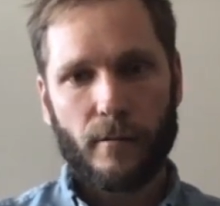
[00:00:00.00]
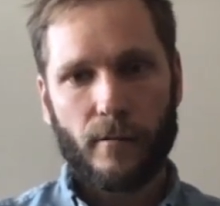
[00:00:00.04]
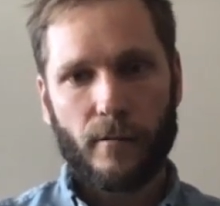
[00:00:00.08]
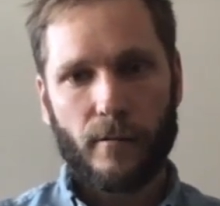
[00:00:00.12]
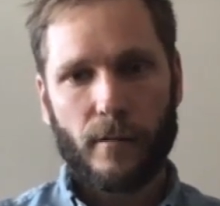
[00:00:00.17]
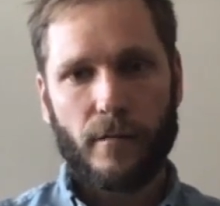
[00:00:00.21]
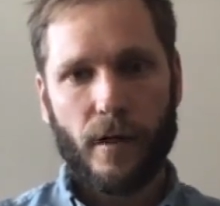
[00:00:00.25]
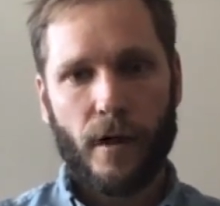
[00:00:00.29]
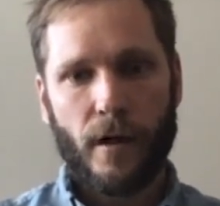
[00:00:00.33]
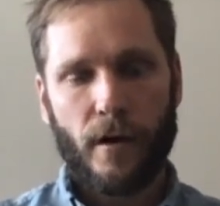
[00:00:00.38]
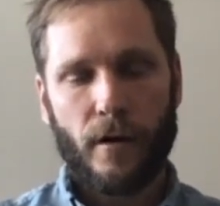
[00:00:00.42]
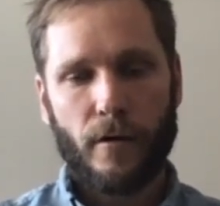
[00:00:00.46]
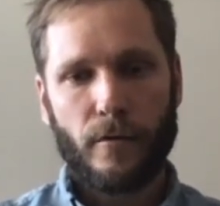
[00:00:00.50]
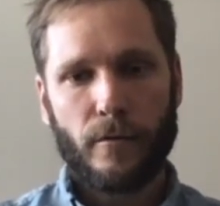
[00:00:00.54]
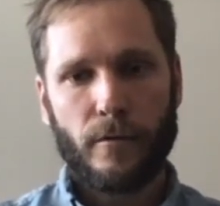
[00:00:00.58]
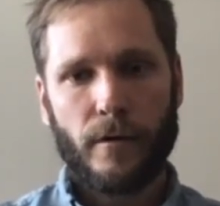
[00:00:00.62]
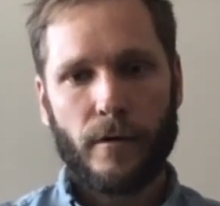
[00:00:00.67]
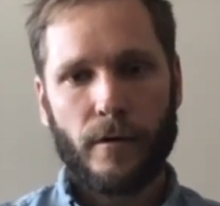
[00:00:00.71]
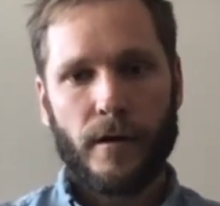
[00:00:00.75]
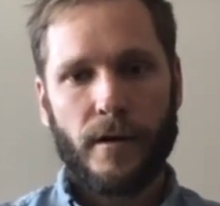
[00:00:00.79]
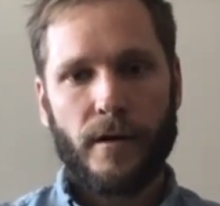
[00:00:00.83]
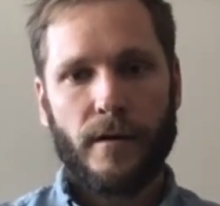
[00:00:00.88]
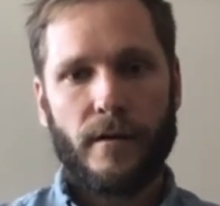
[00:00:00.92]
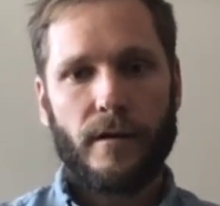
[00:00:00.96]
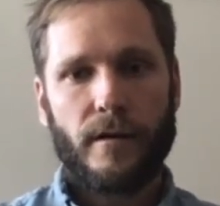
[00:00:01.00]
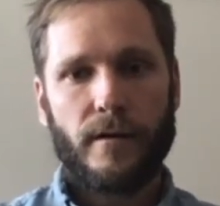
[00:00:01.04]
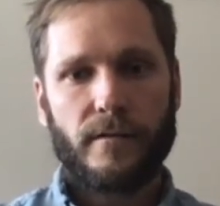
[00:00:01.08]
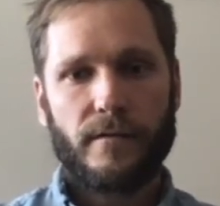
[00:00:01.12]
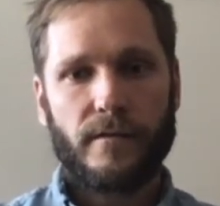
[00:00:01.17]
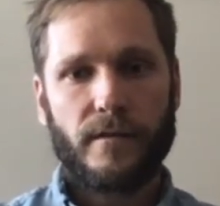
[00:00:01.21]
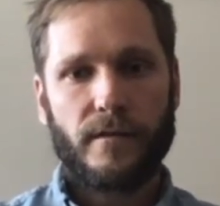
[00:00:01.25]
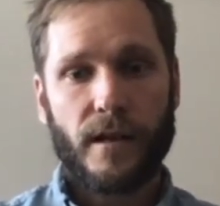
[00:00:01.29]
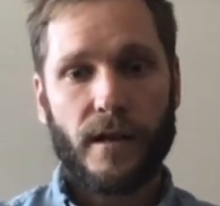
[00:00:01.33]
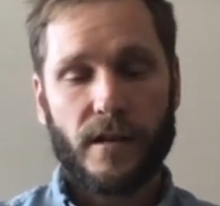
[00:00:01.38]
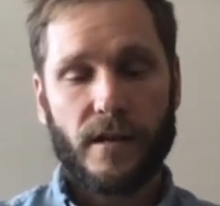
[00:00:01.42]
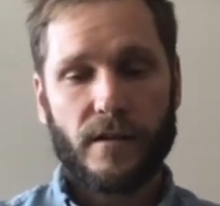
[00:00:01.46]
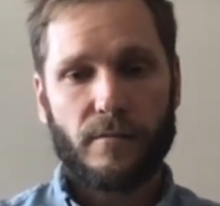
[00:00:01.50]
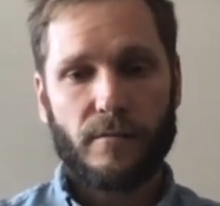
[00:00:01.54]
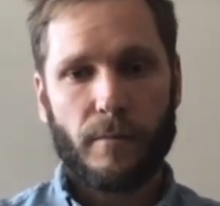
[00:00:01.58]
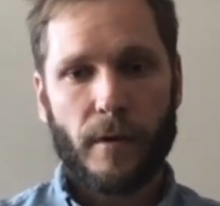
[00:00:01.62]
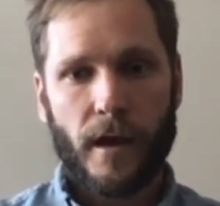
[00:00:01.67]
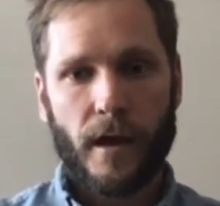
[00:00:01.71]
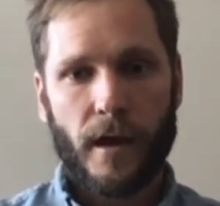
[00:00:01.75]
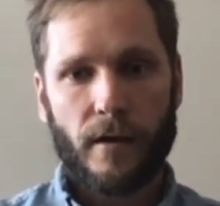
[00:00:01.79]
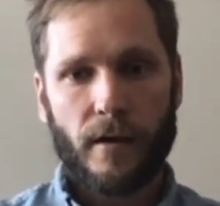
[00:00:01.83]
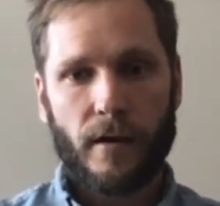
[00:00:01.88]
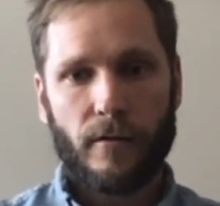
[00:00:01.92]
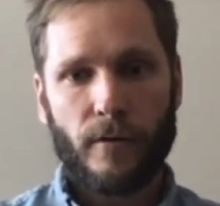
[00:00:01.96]
with no tenants
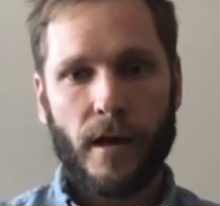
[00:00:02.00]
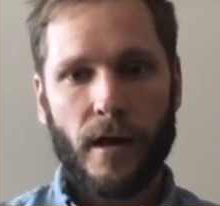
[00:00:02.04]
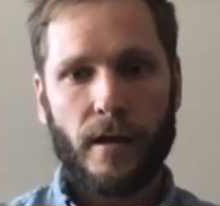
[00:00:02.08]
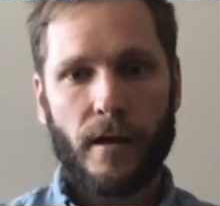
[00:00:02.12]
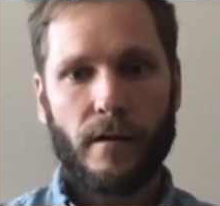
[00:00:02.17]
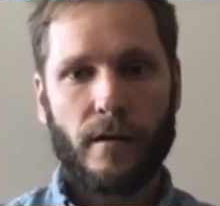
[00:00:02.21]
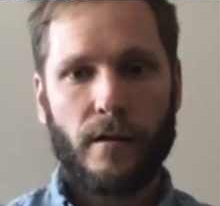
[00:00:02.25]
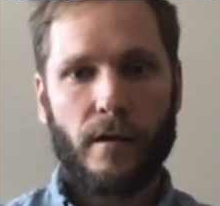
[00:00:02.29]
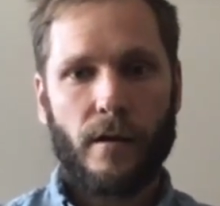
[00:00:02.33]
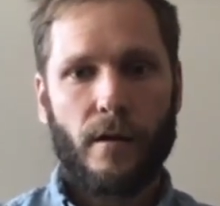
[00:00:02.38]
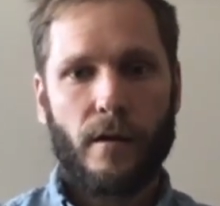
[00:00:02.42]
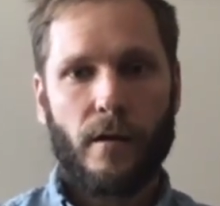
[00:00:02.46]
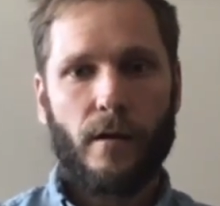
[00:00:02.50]
paying rent,